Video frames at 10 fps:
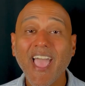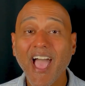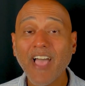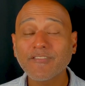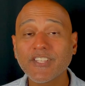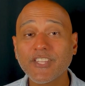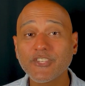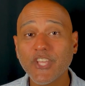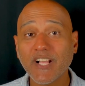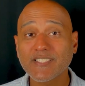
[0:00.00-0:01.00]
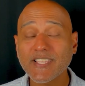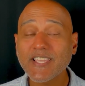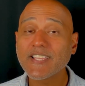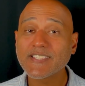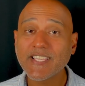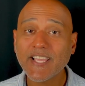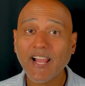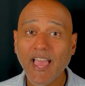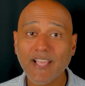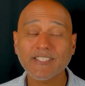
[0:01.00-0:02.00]
After the GLC, the
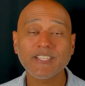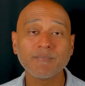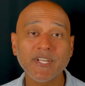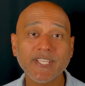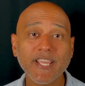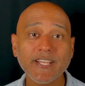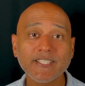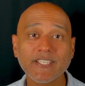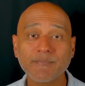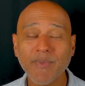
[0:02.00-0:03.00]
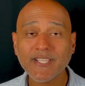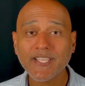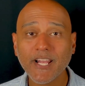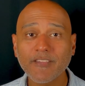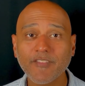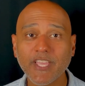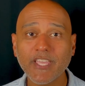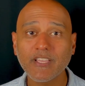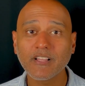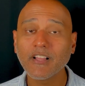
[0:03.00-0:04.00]
C-Class is Mercedes' best-selling
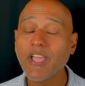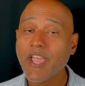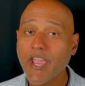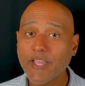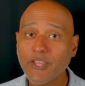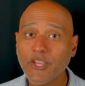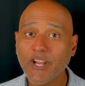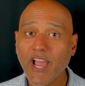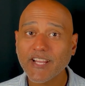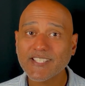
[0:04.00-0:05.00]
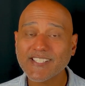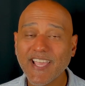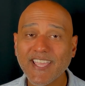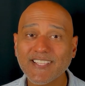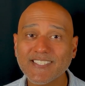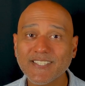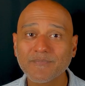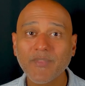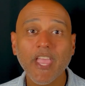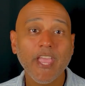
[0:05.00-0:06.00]
vehicle in the United States.
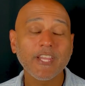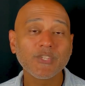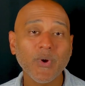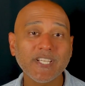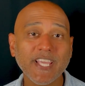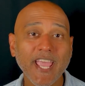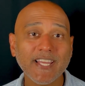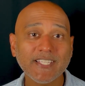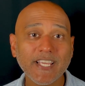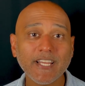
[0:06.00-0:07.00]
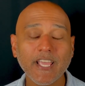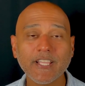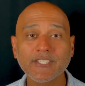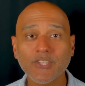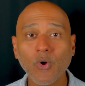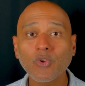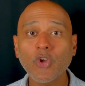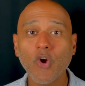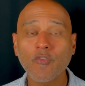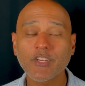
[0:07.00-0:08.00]
In 2018, it sold
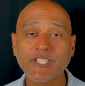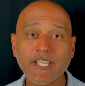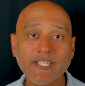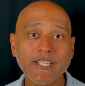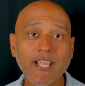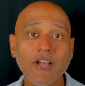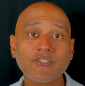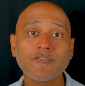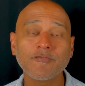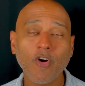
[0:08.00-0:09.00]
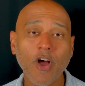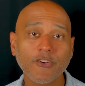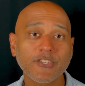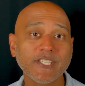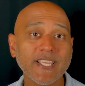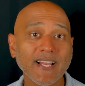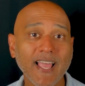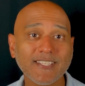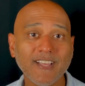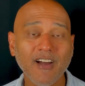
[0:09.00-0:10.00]
over 60,400
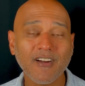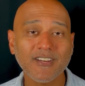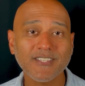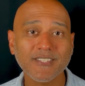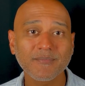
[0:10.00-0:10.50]
C-Class cars.